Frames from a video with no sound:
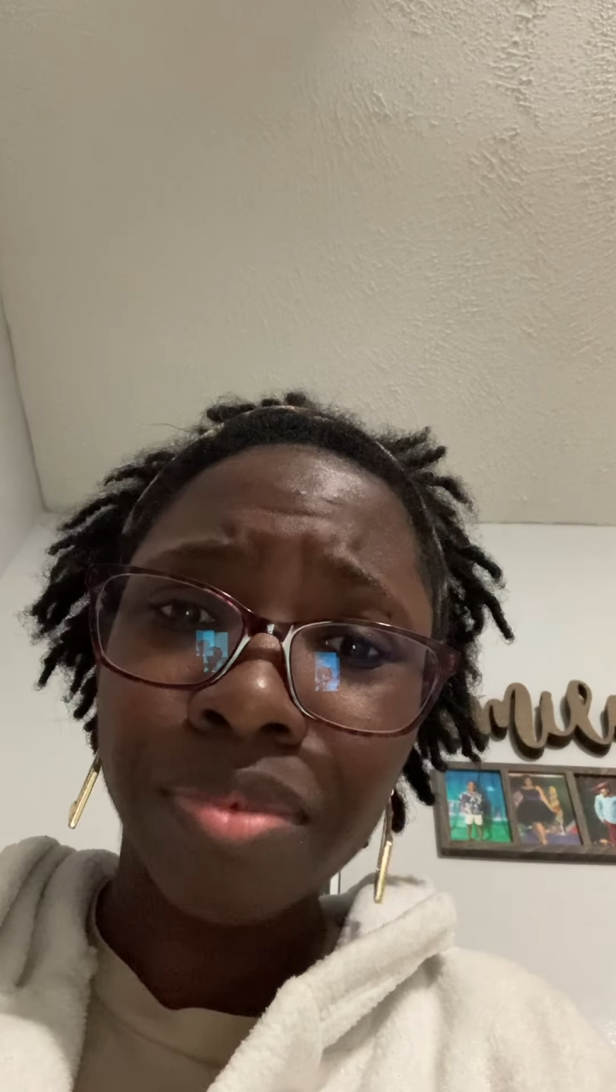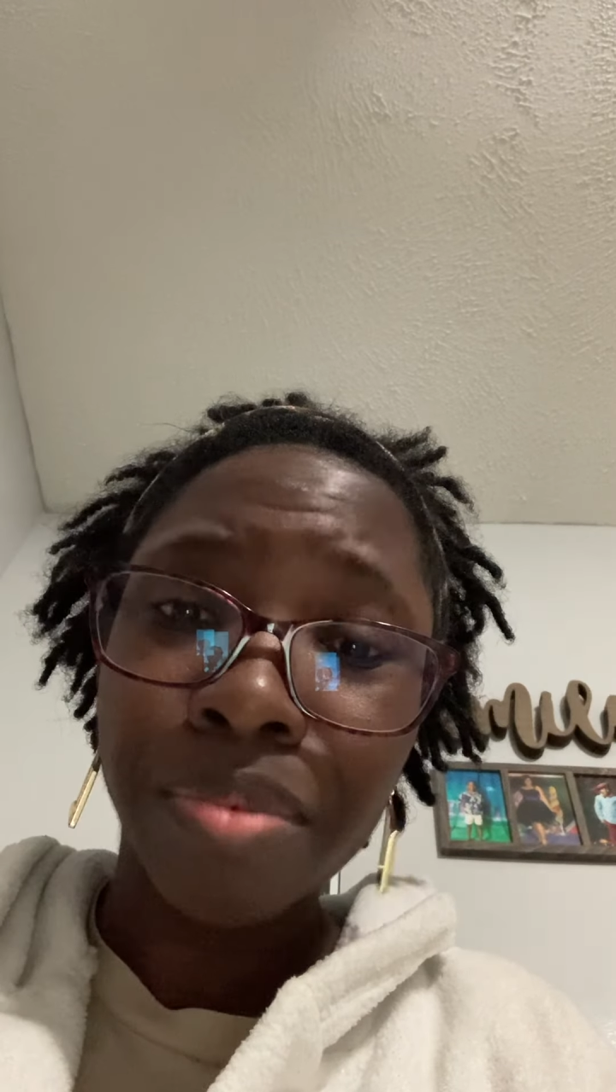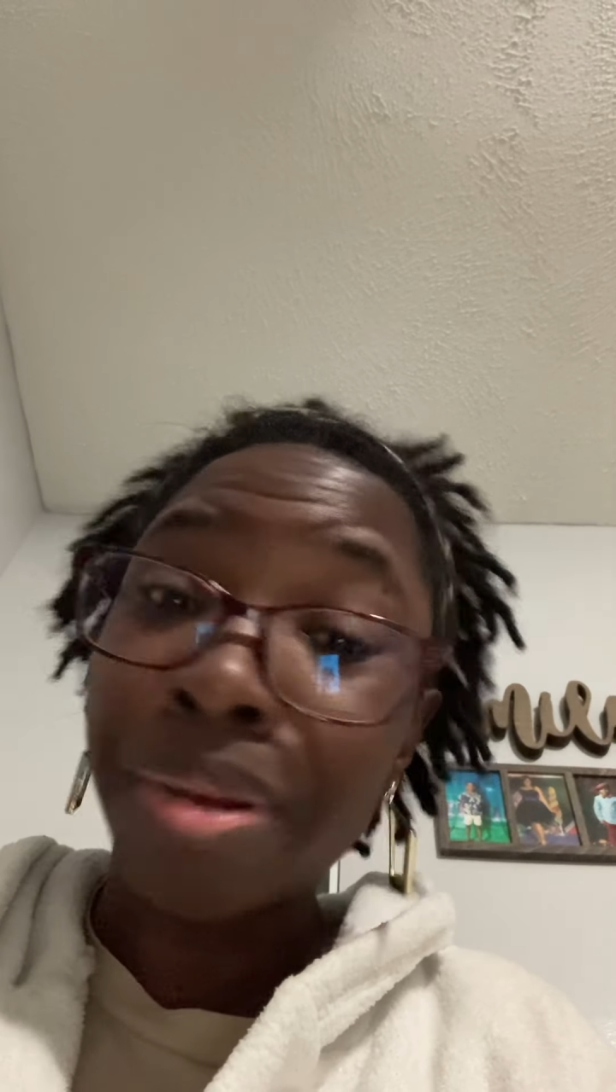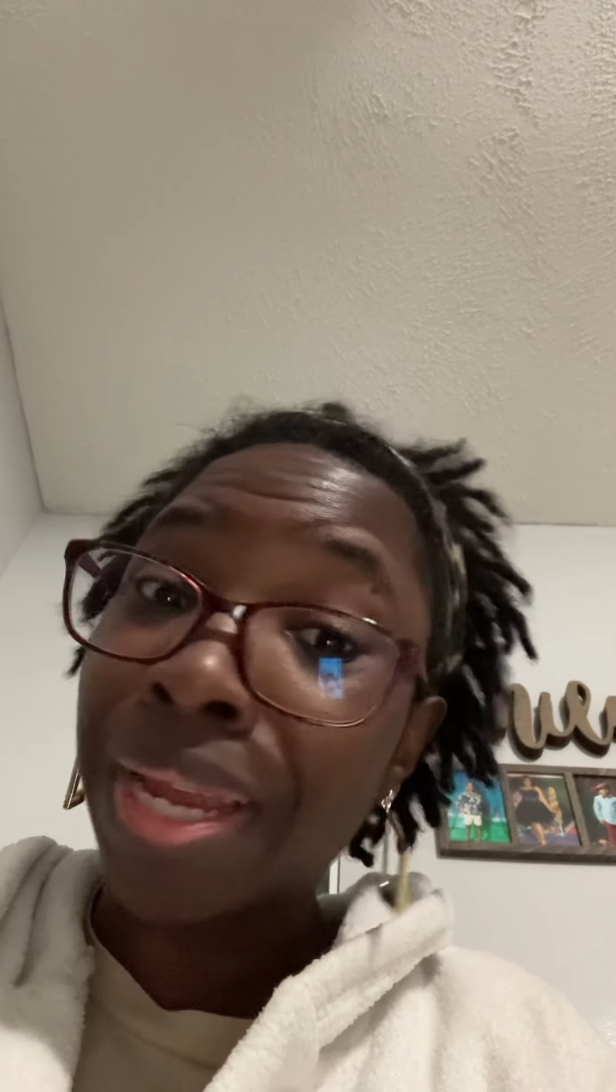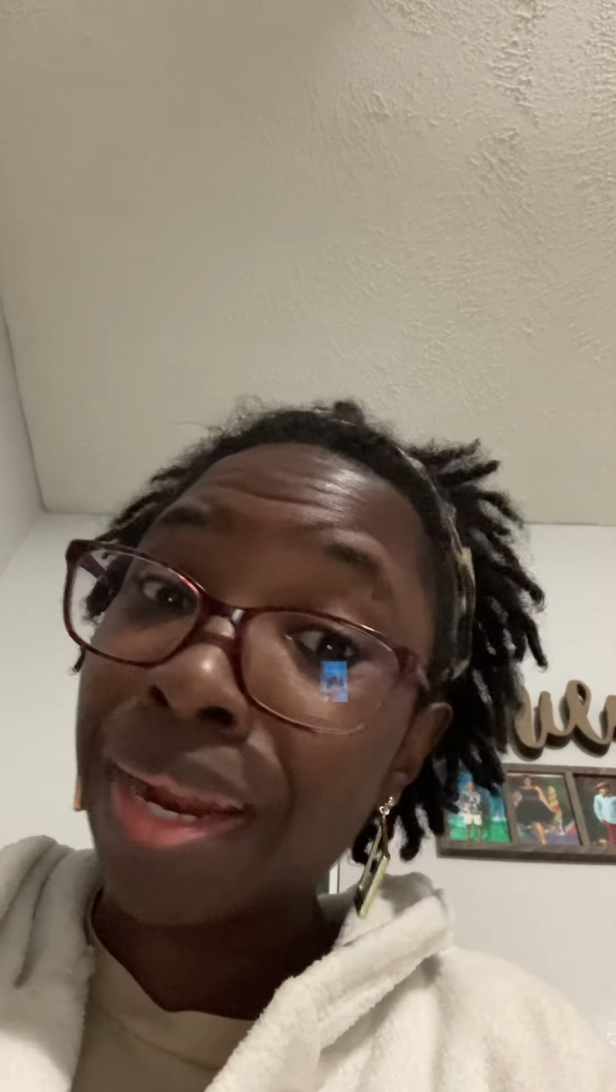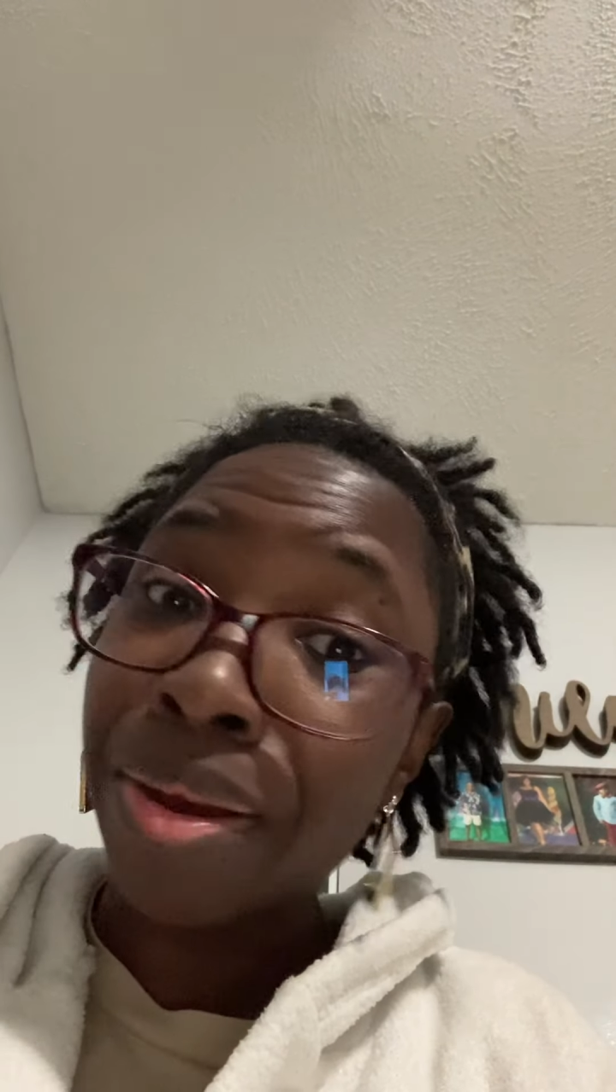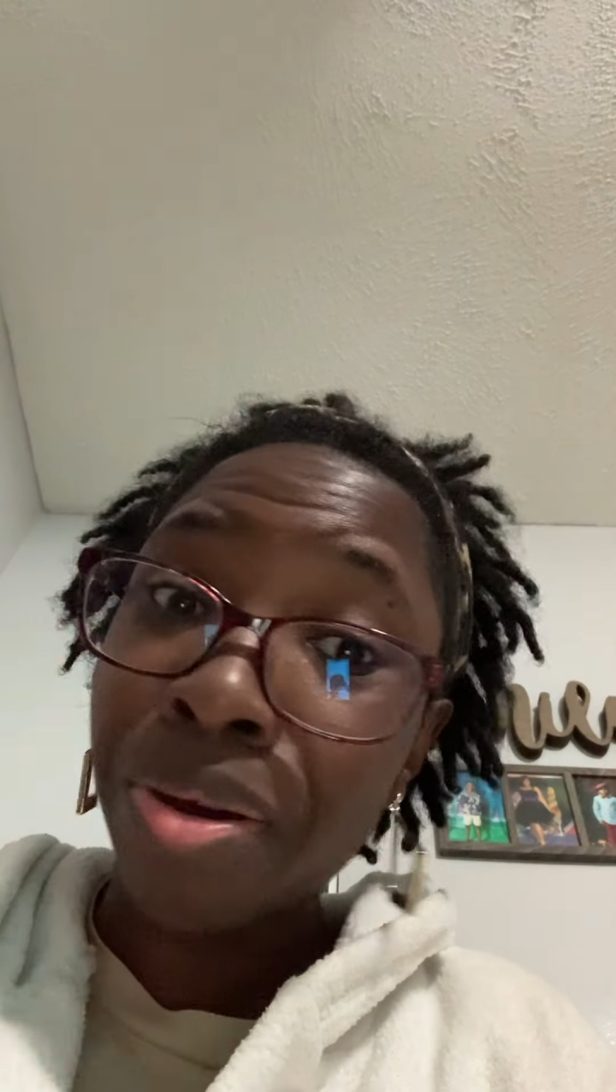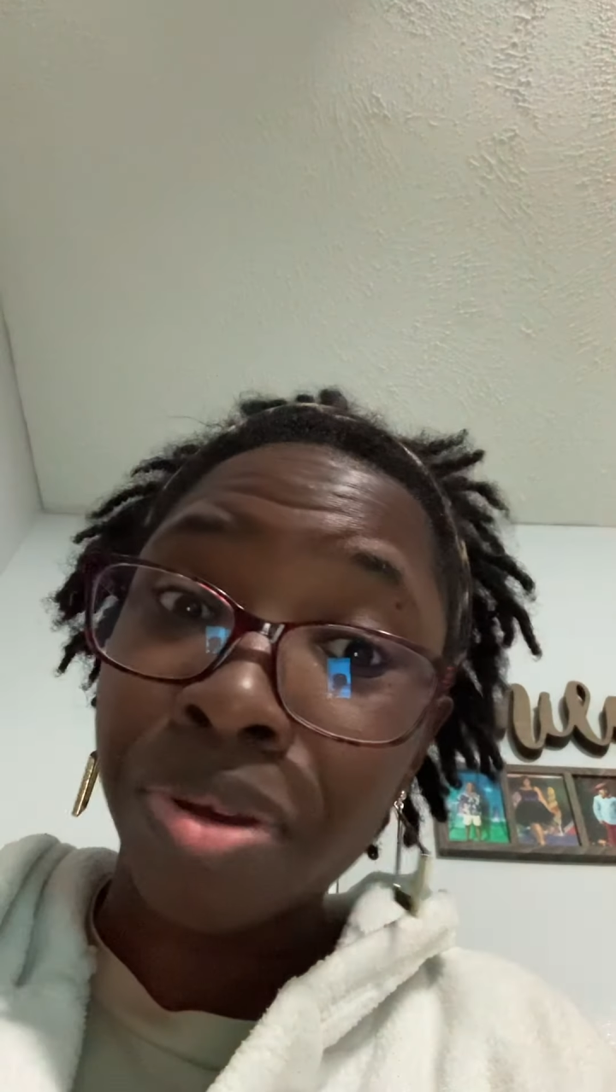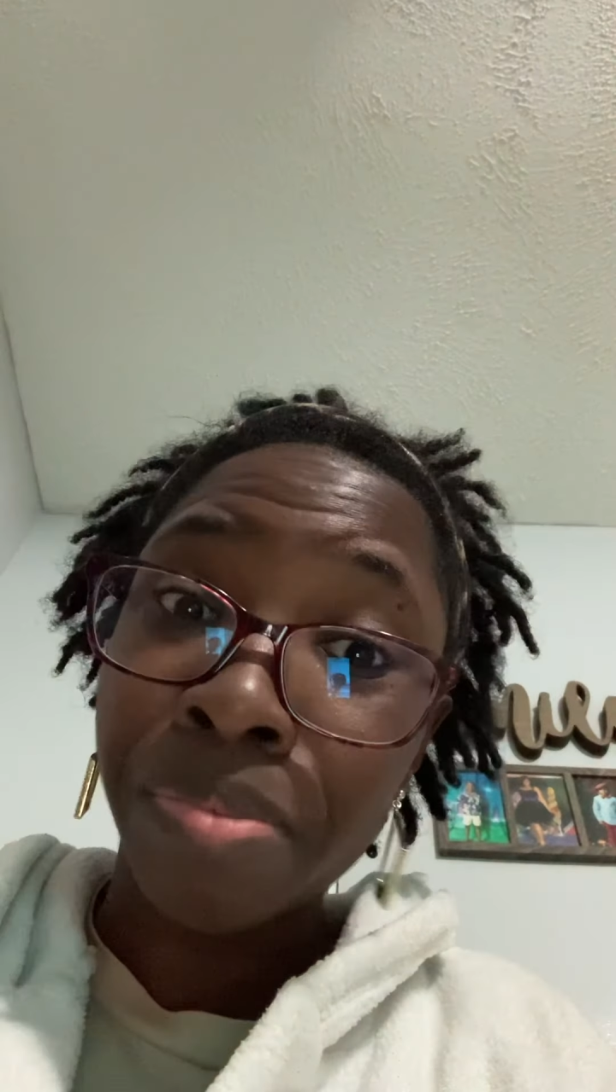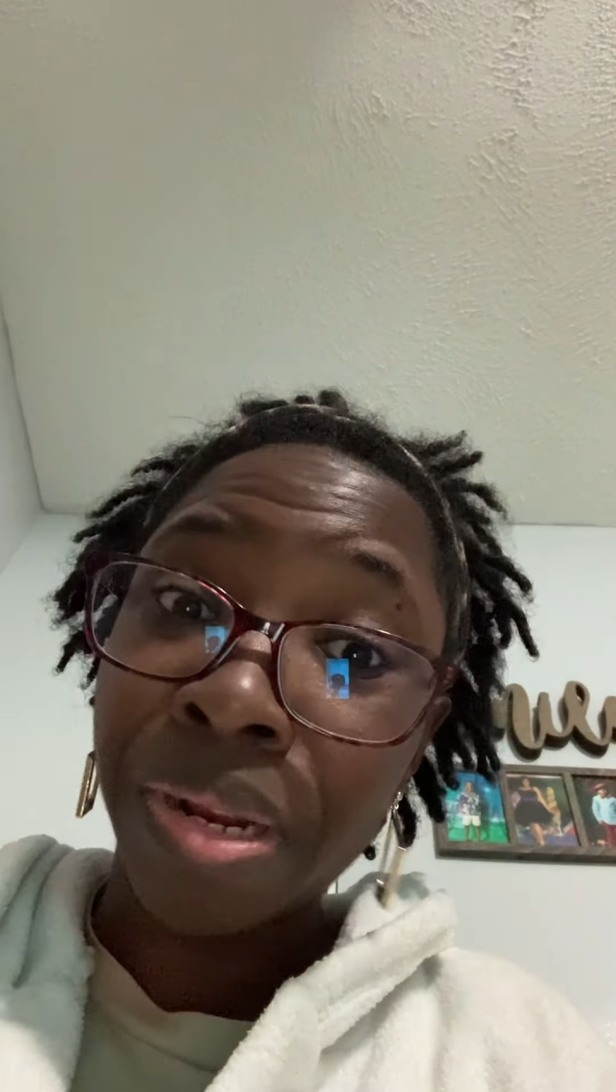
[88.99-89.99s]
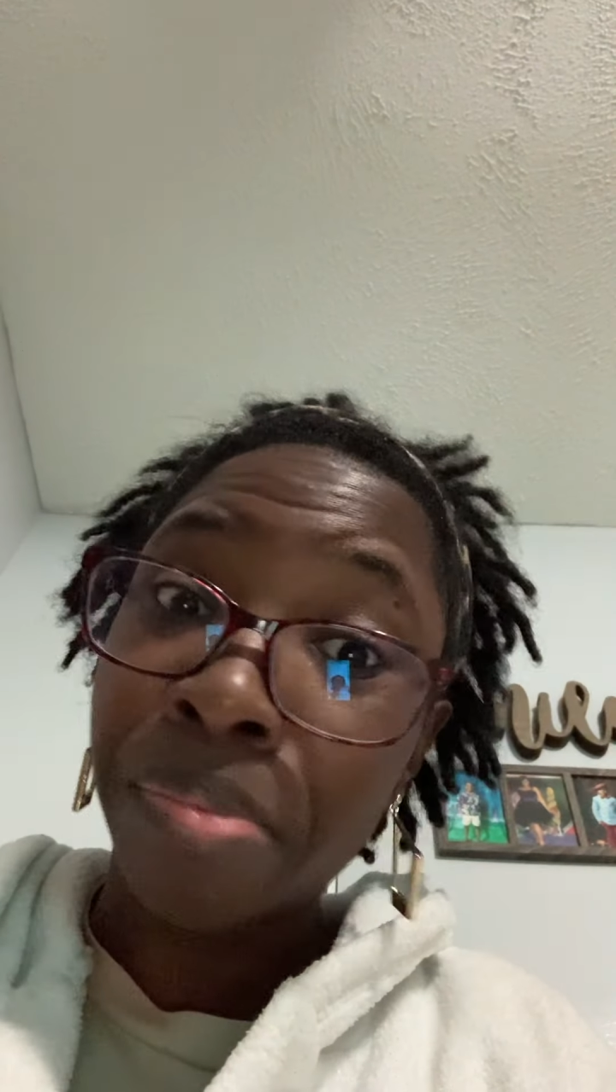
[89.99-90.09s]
But letting go could be the